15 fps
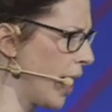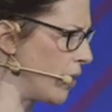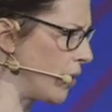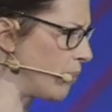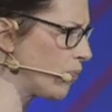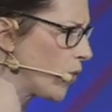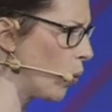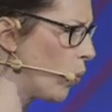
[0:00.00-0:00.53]
And
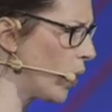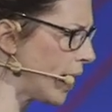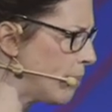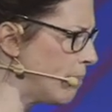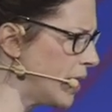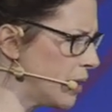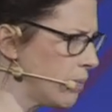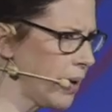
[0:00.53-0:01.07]
what I
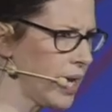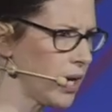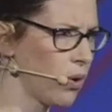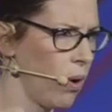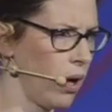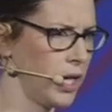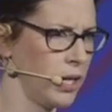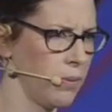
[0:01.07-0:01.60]
mean by a
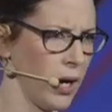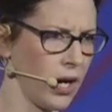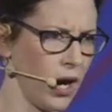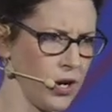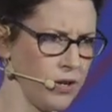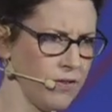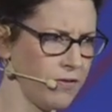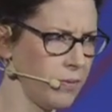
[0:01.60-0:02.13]
quality mark, are
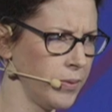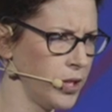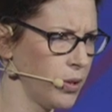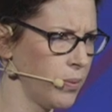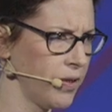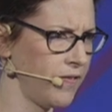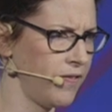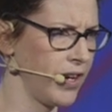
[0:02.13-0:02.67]
you familiar
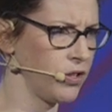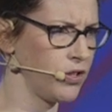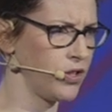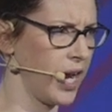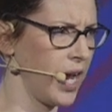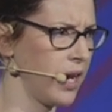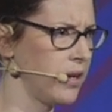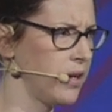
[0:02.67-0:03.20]
with fair
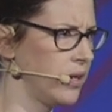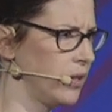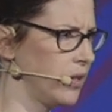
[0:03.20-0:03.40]
trade?